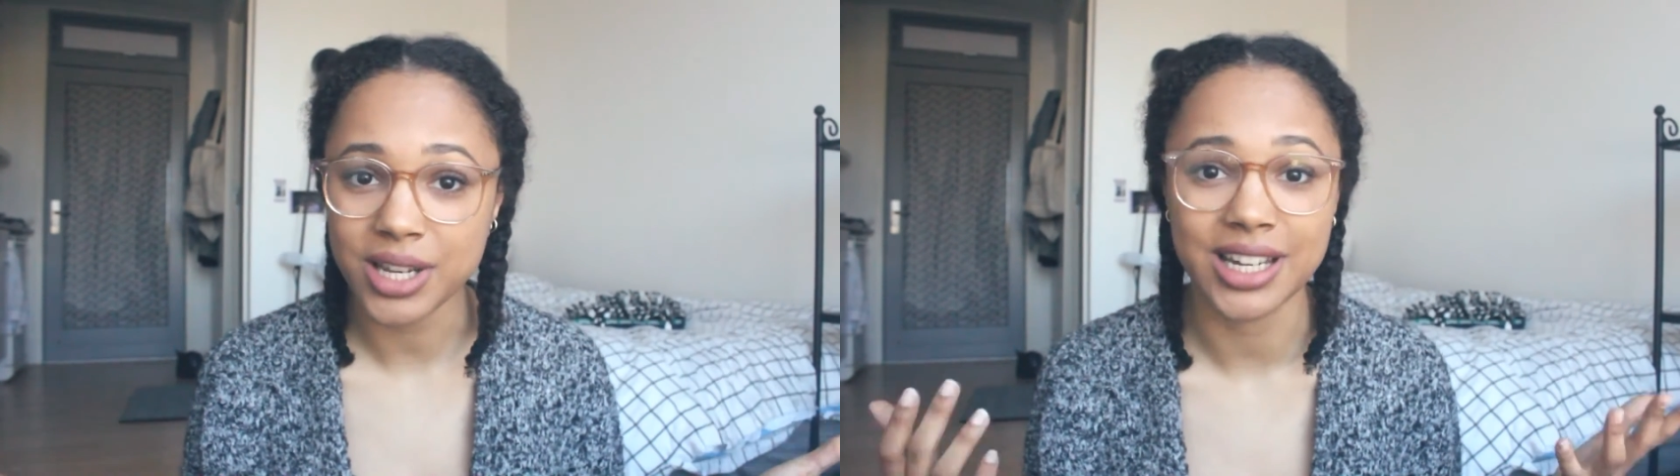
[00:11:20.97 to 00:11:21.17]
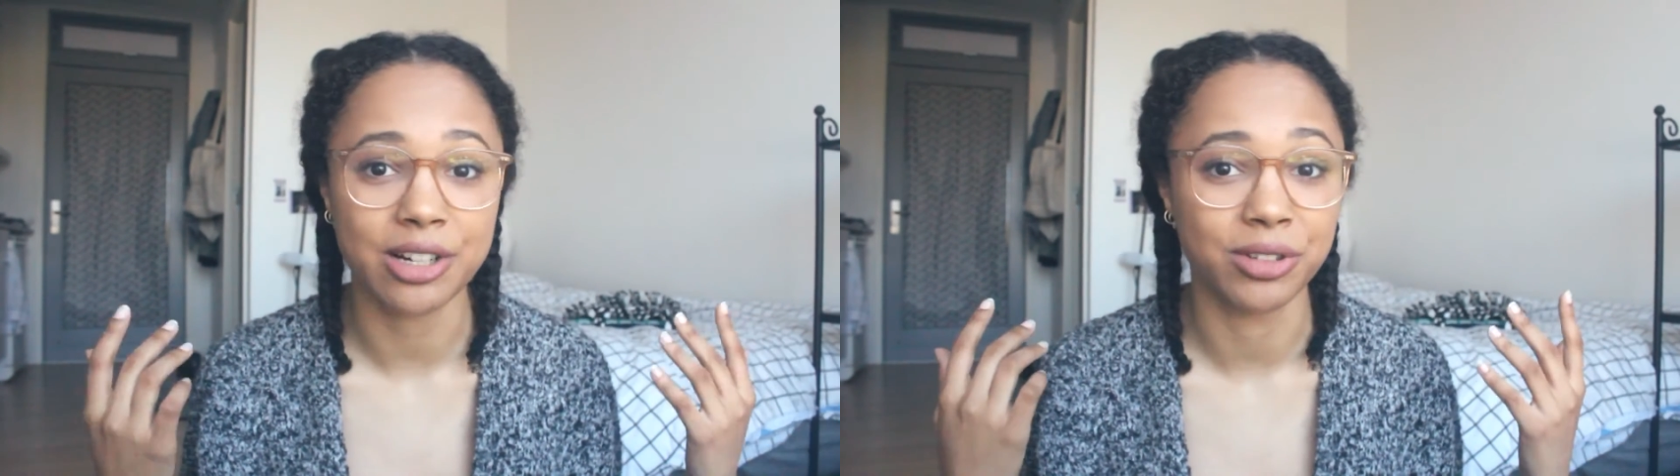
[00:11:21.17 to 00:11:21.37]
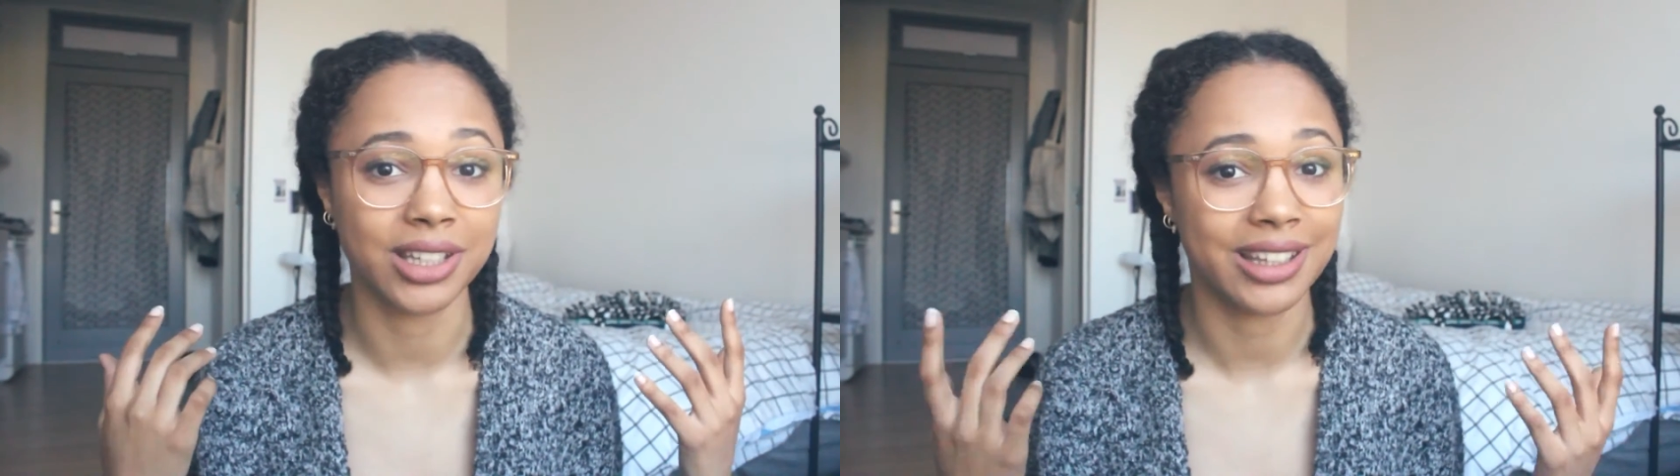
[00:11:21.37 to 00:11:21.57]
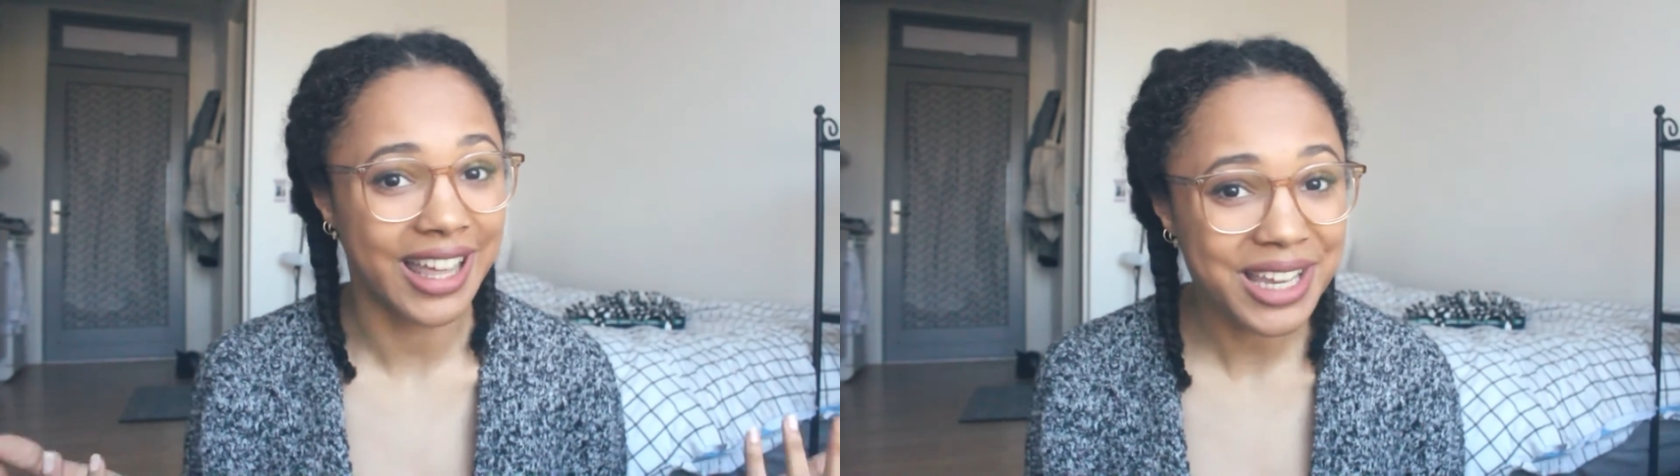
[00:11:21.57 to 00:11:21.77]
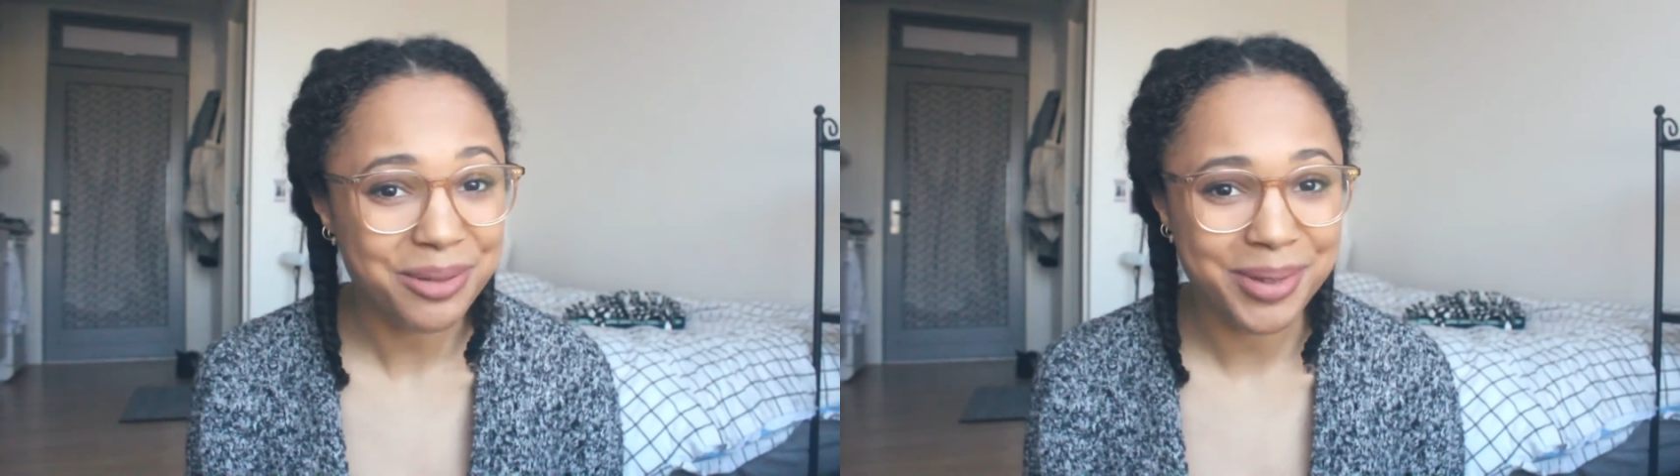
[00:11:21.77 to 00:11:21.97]
and I really
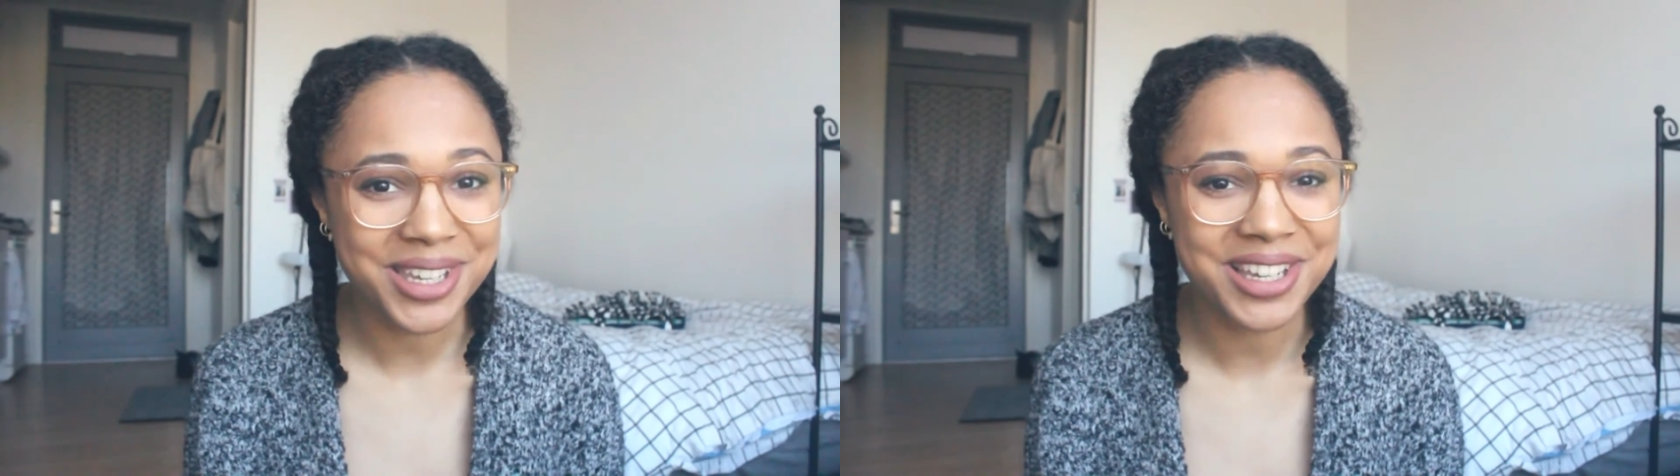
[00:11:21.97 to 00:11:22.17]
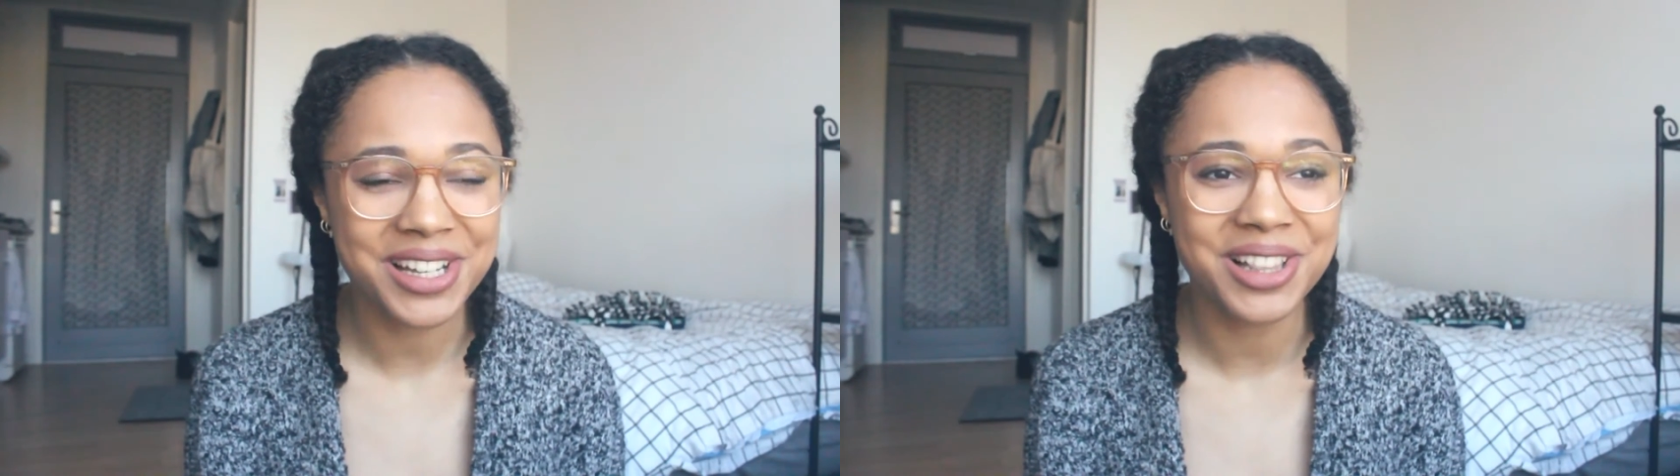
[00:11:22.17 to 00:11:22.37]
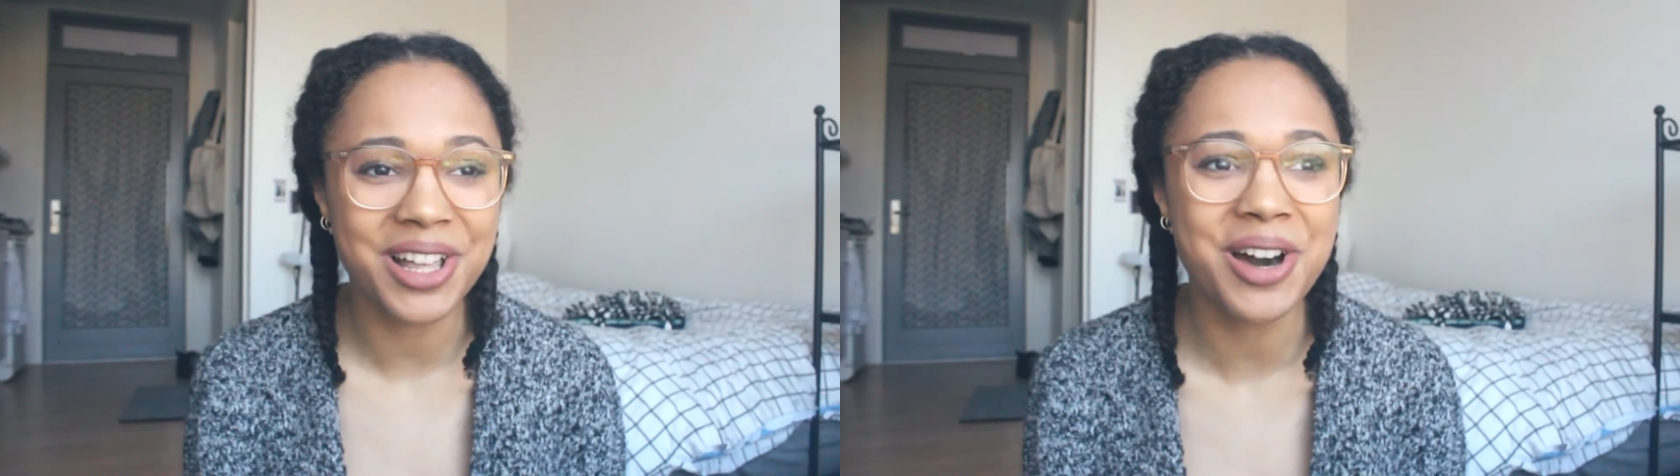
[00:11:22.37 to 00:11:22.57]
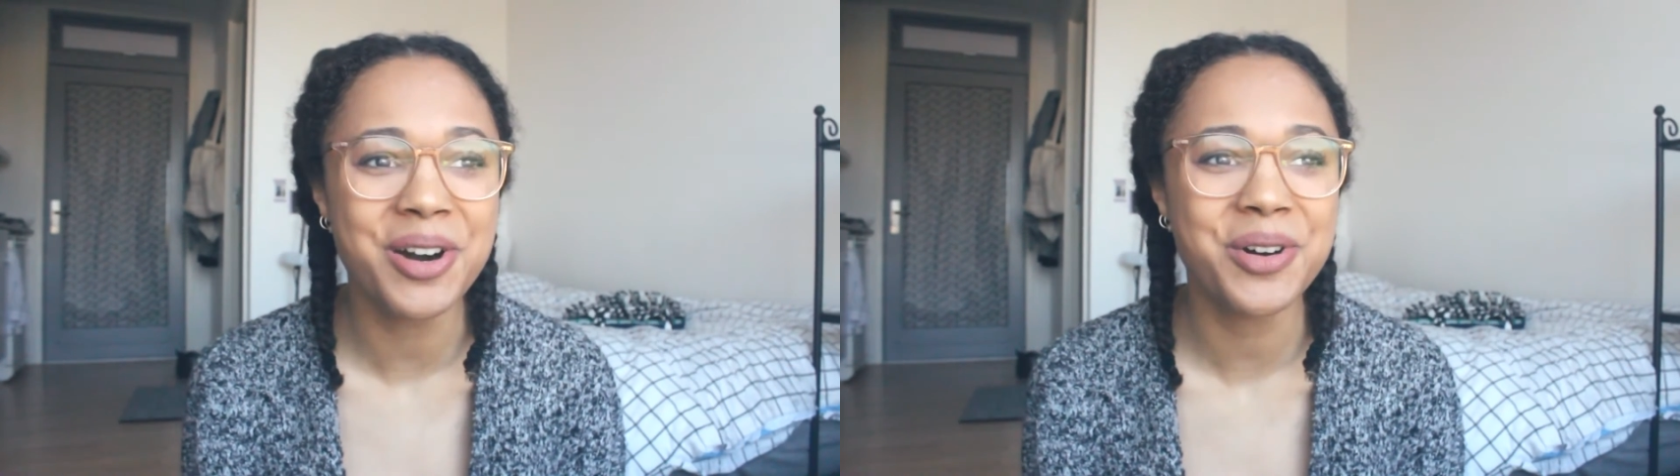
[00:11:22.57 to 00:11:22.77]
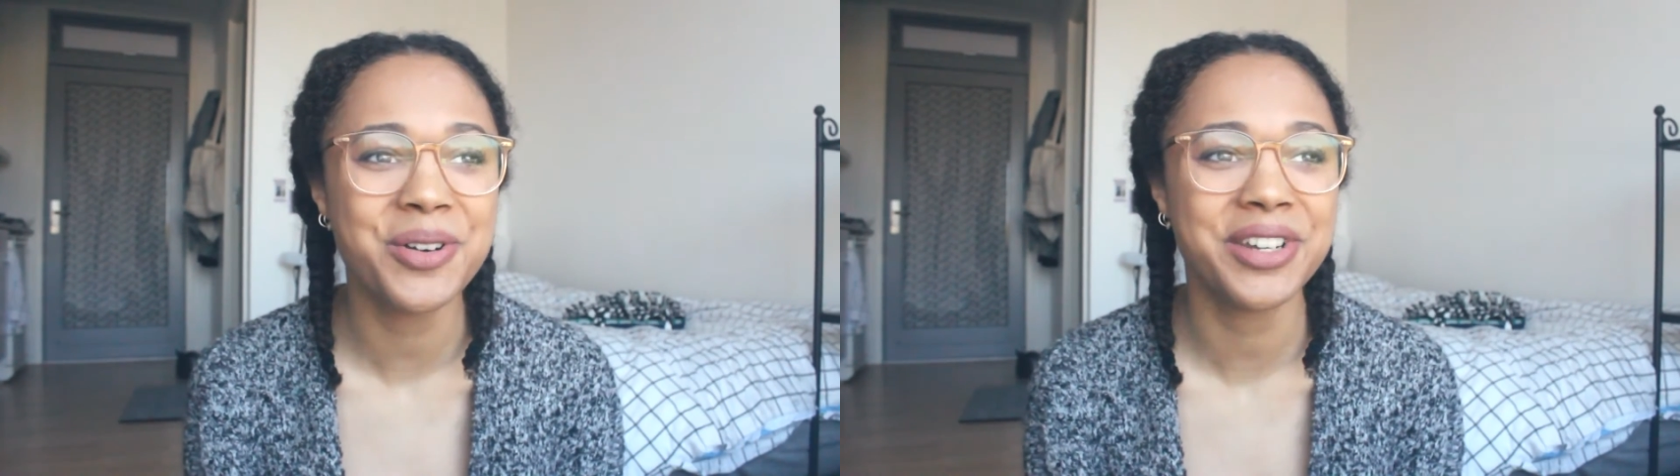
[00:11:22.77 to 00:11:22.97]
like being
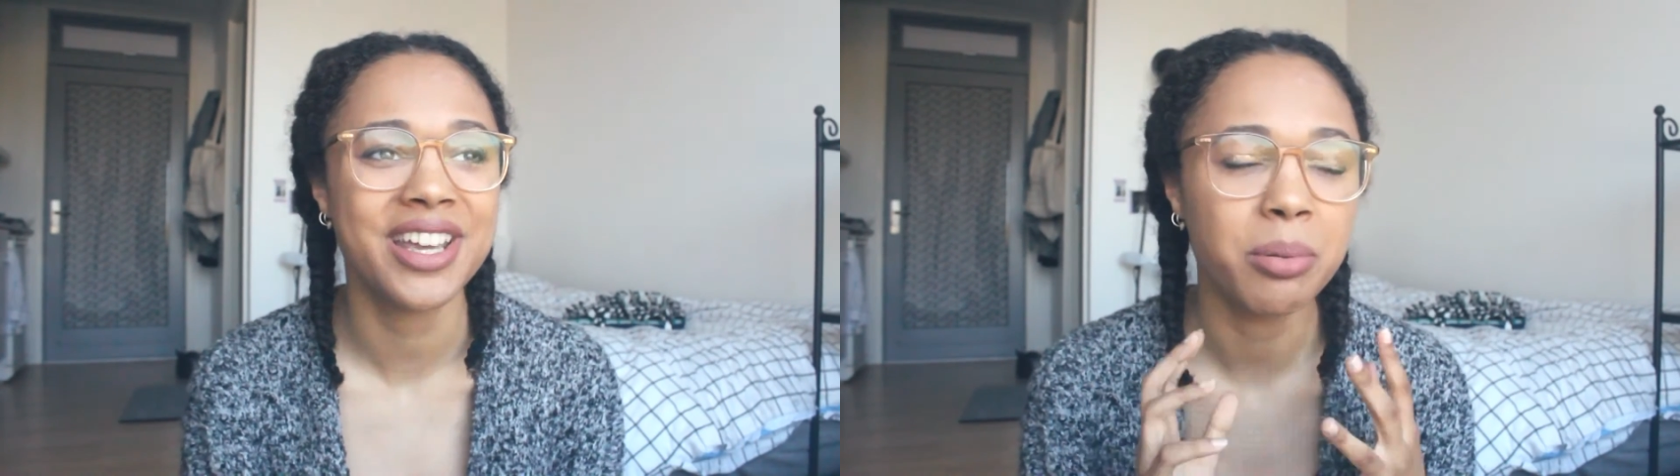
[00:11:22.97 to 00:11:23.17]
alone.